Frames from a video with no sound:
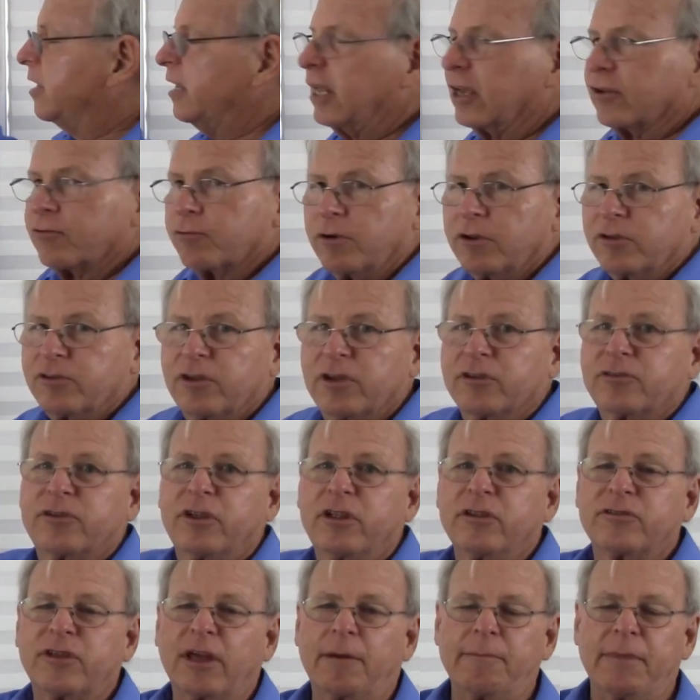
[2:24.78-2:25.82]
and less
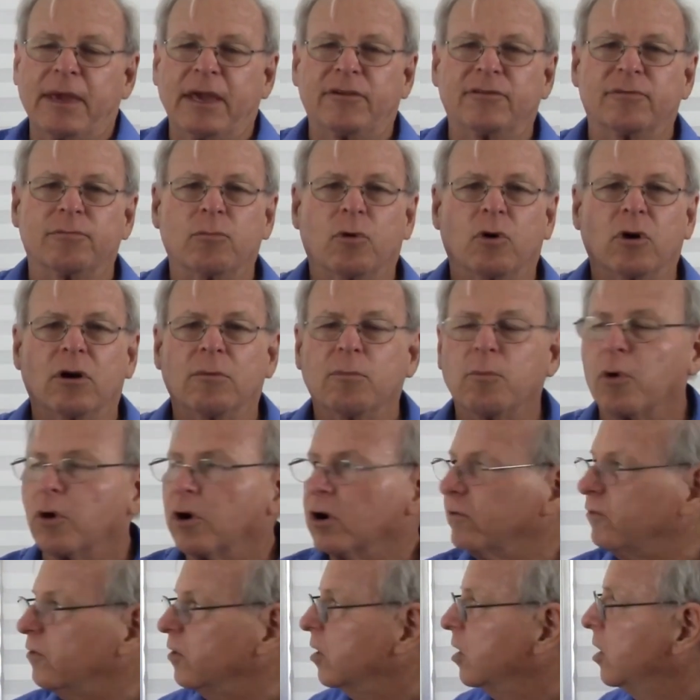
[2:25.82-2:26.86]
resistance, that makes more and more of a